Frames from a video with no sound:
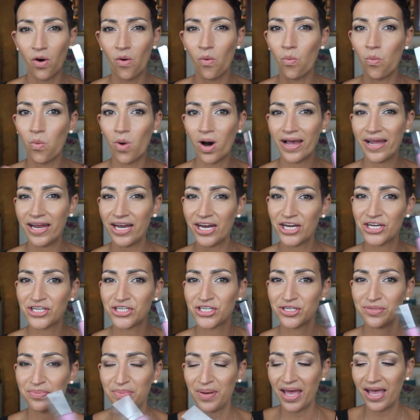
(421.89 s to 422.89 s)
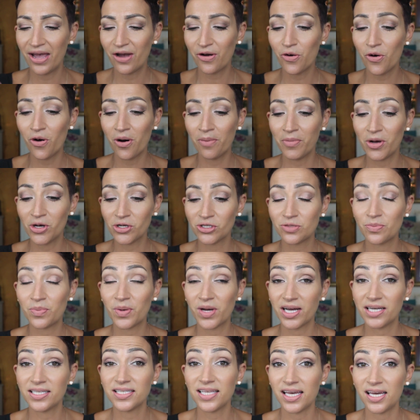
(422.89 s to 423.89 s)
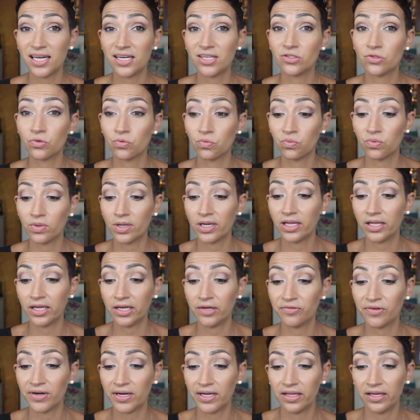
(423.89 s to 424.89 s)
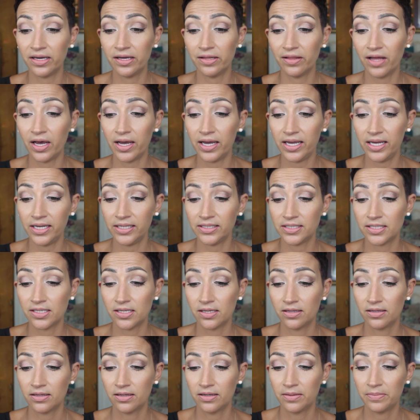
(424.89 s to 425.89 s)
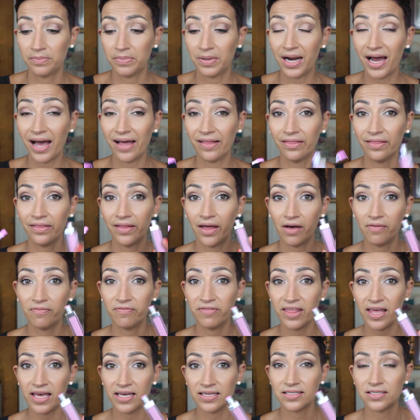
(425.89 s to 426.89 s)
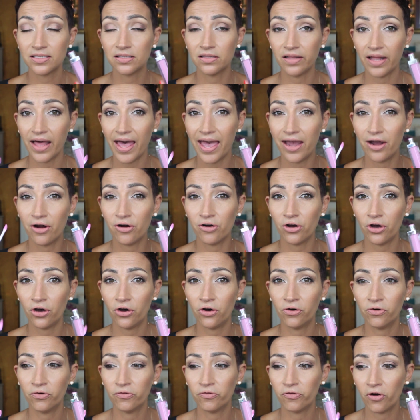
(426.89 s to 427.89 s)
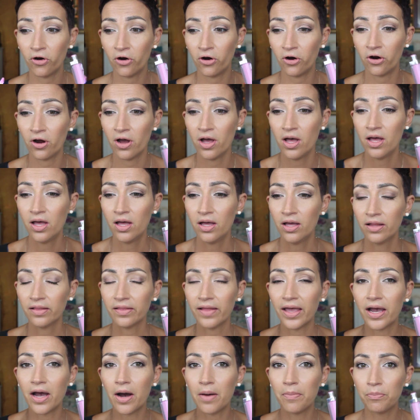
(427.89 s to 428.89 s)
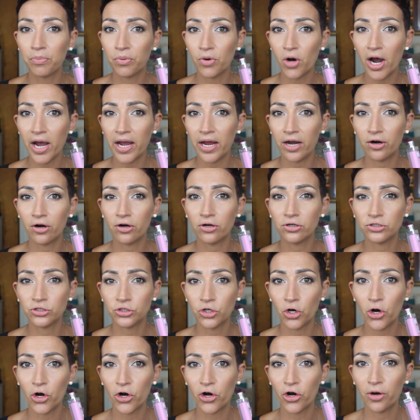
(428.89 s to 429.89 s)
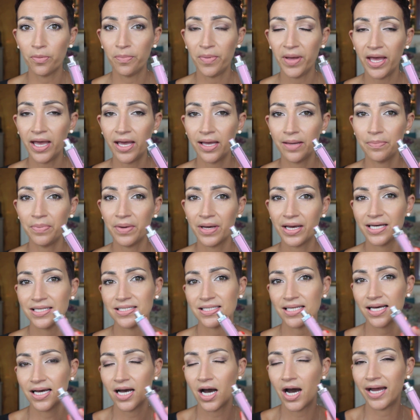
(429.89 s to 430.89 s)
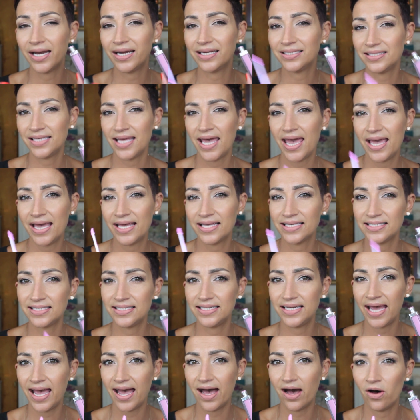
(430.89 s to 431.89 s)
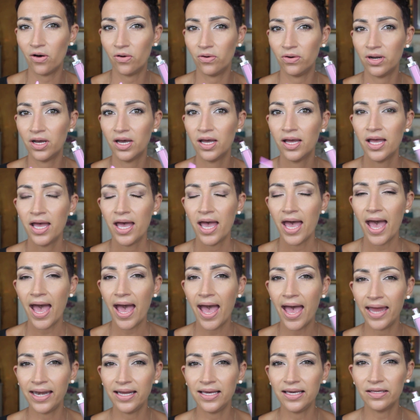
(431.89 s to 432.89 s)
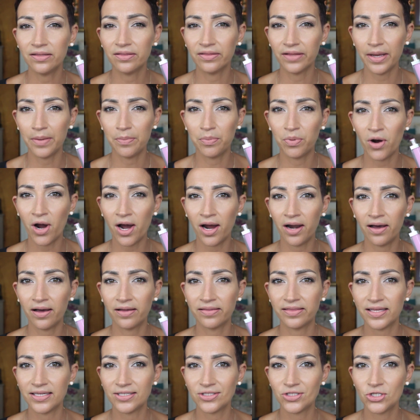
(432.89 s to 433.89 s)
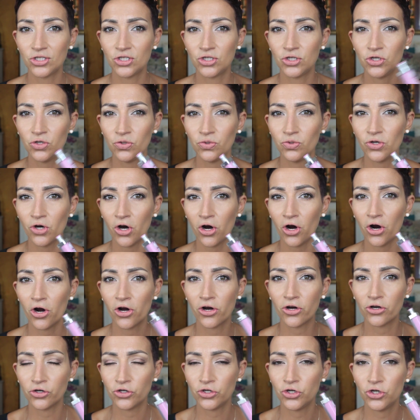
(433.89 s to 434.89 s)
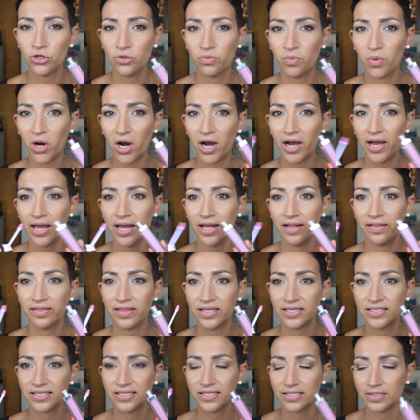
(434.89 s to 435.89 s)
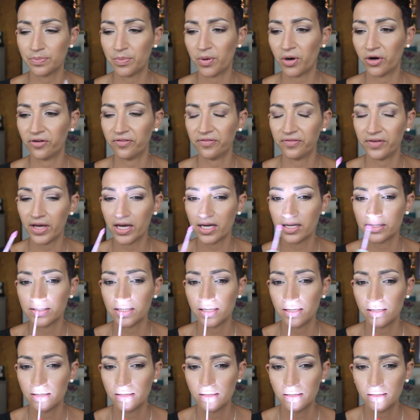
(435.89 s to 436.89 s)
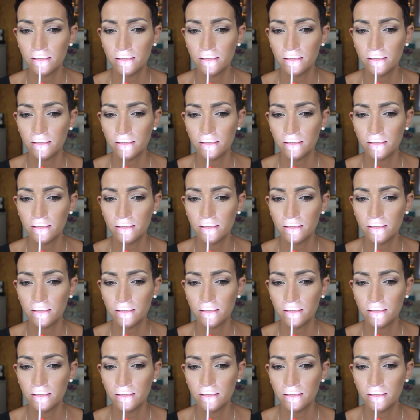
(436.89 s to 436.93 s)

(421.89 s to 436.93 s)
a whitish pink almost, because it is really, really light. But I love this layered over like a brighter, darker pink, because it kind of takes down any lip product that's too dark or too bright. This is perfect.